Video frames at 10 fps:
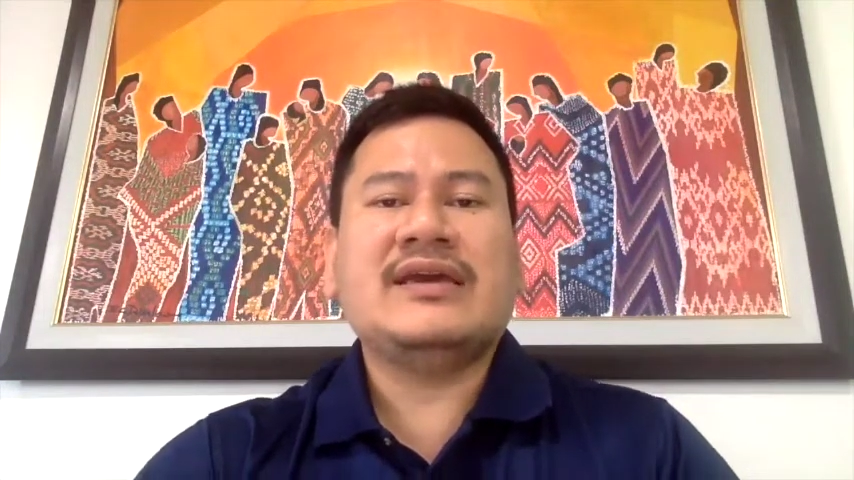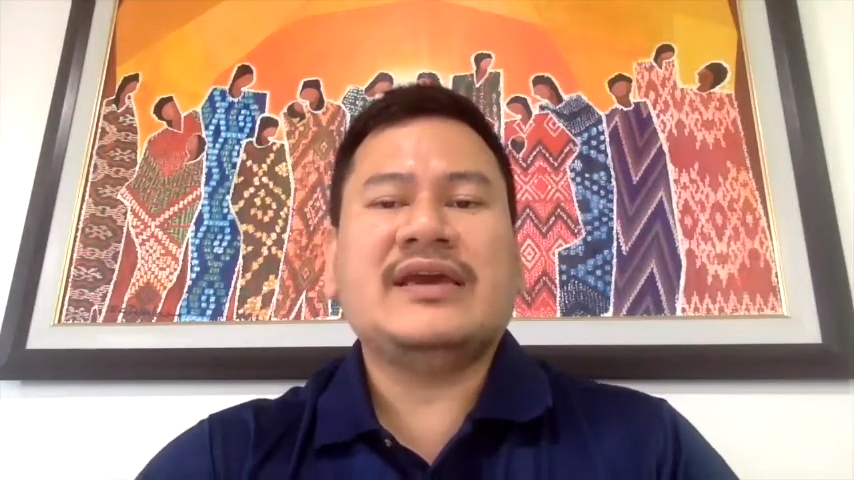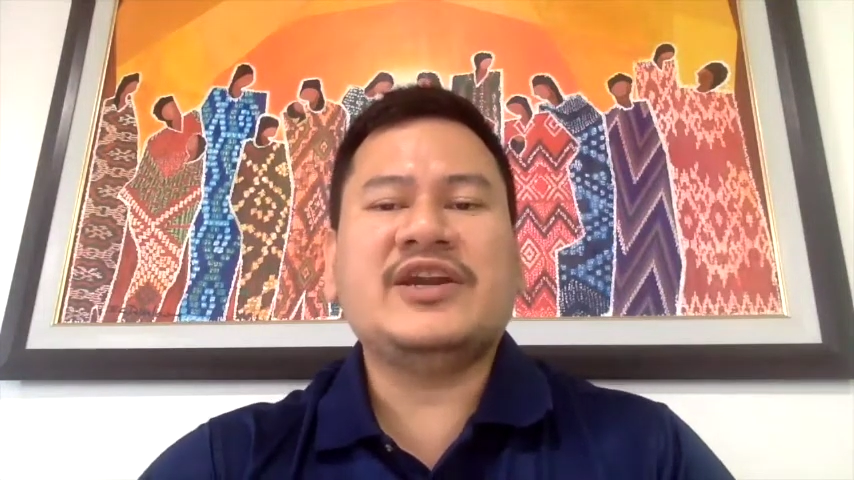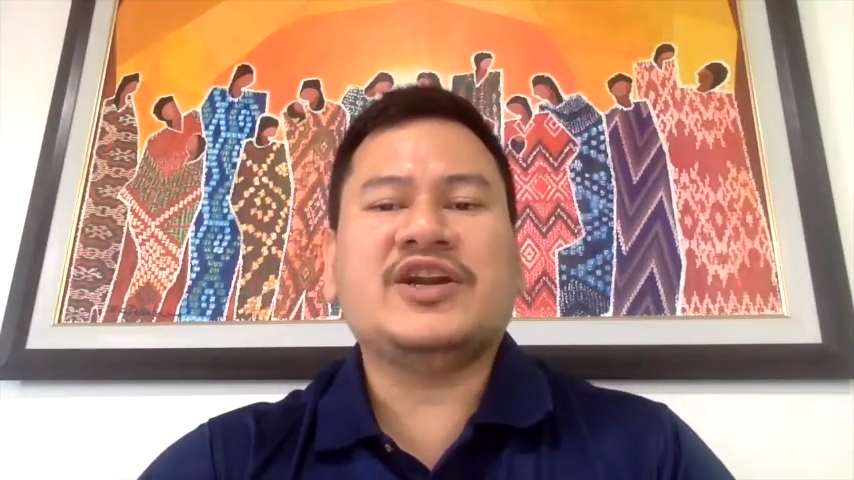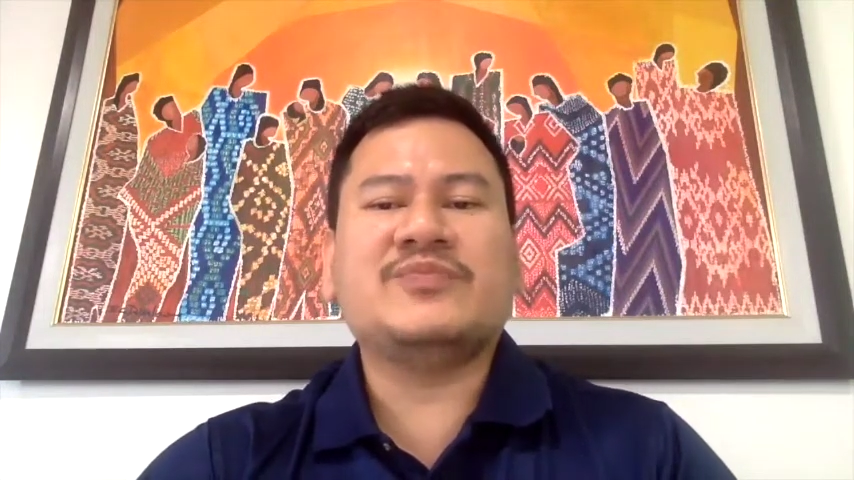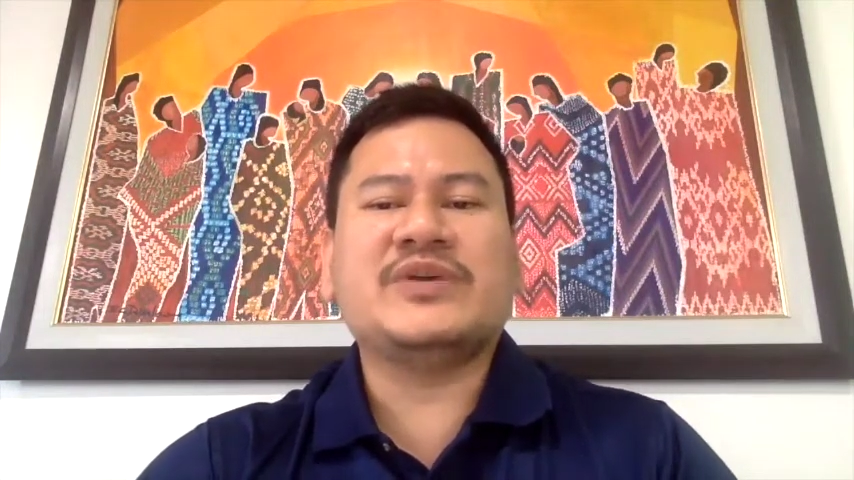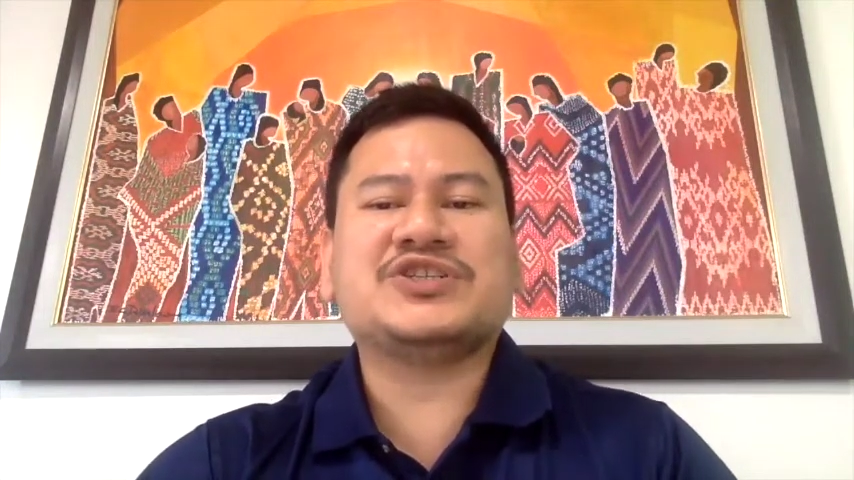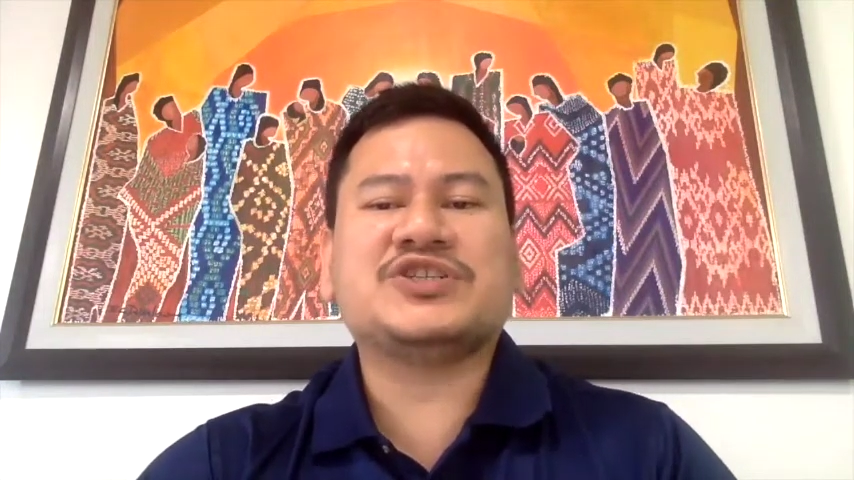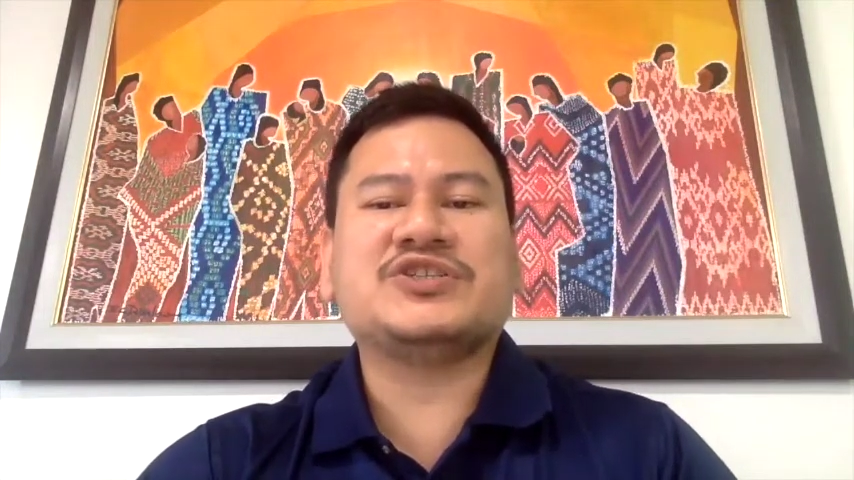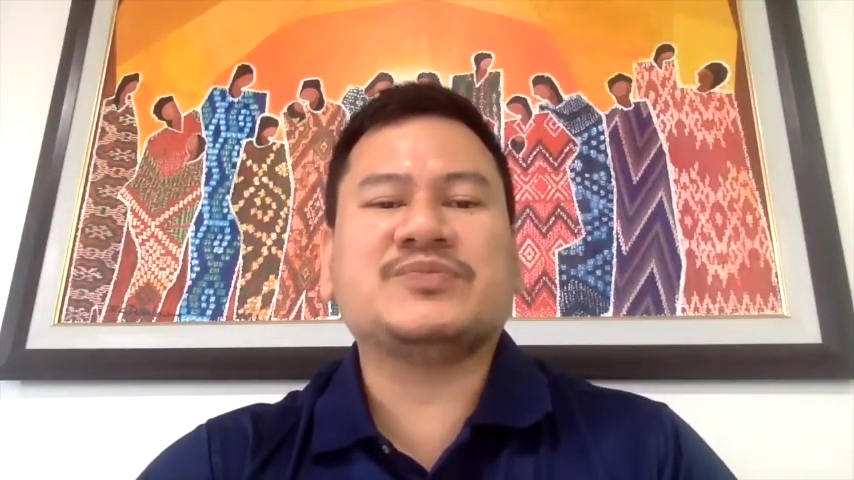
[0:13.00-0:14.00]
in our
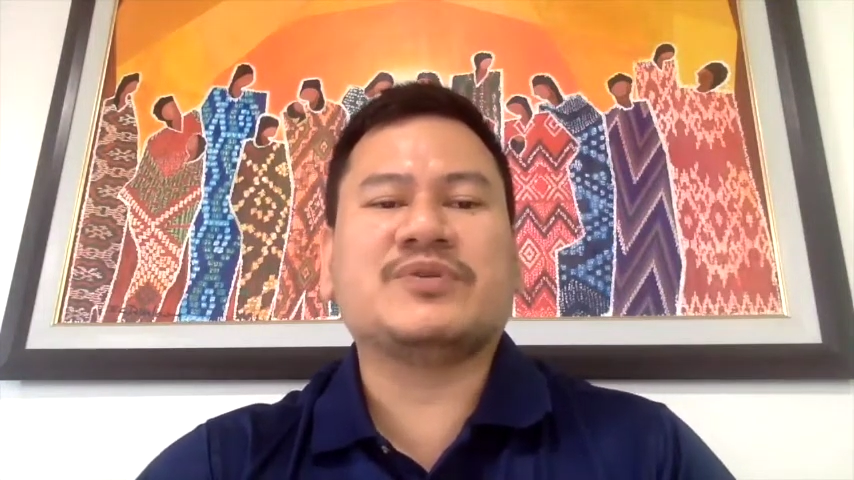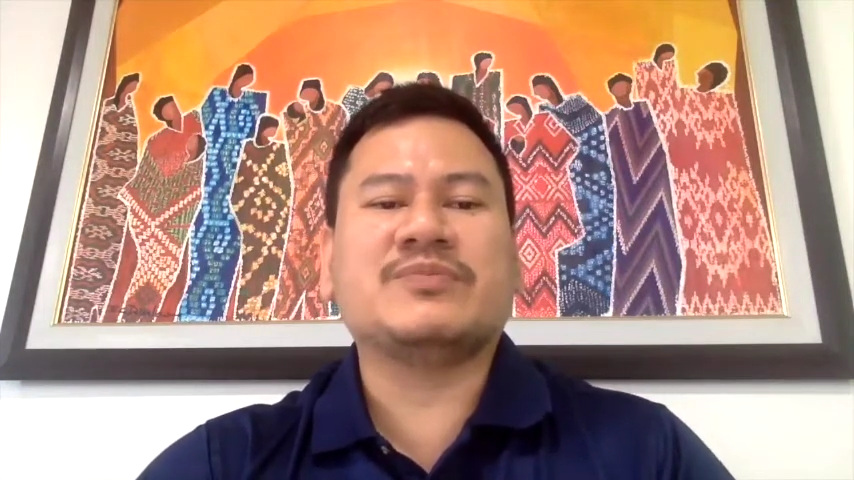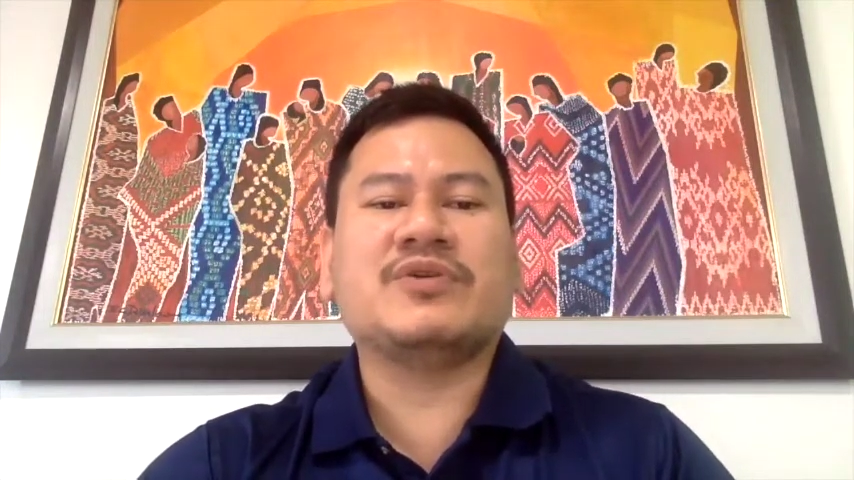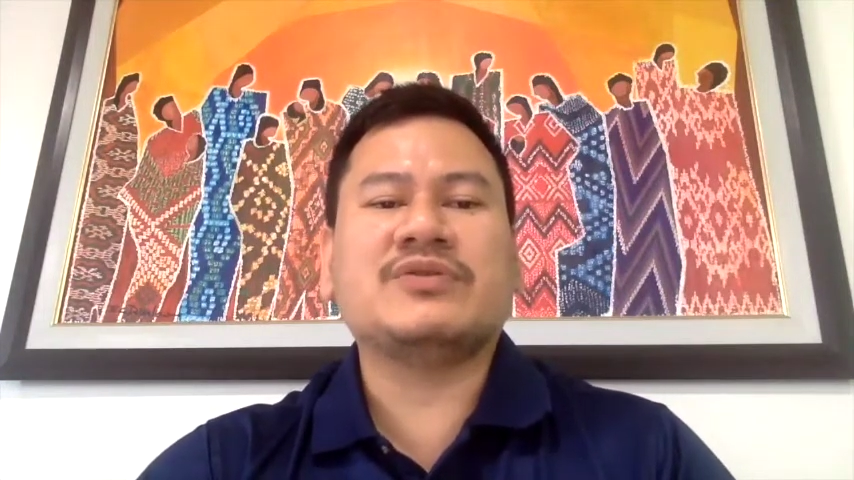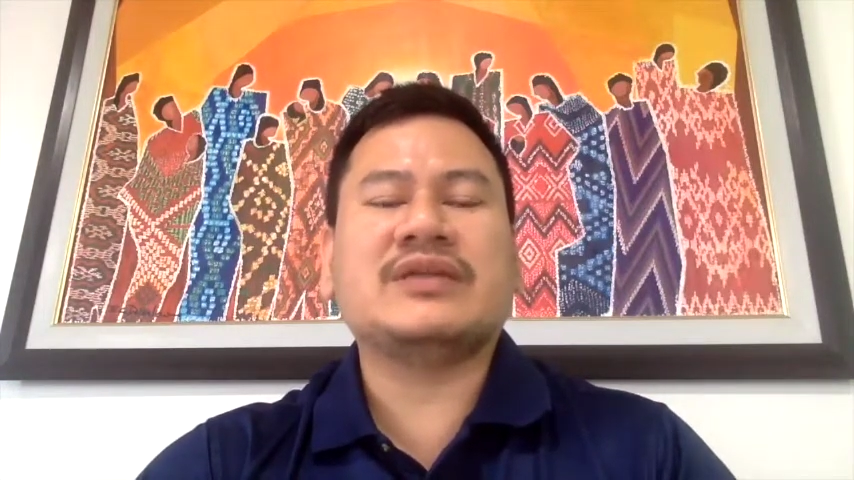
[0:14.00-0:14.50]
mission to promote